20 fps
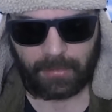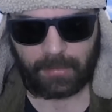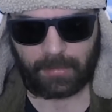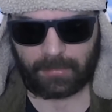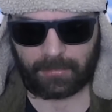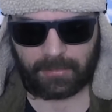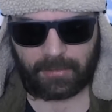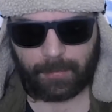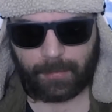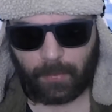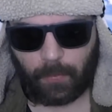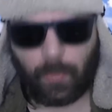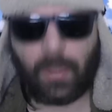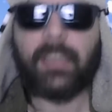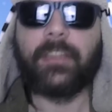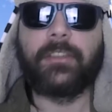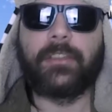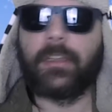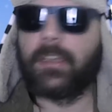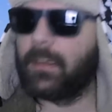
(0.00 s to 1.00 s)
as to be
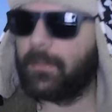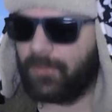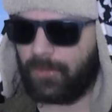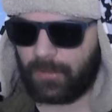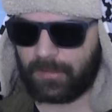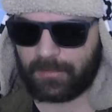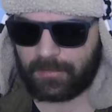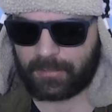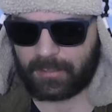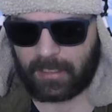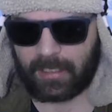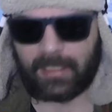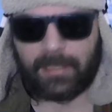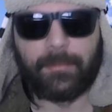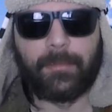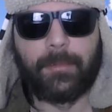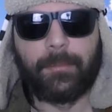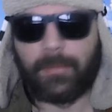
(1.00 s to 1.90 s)
wasting everyone's time.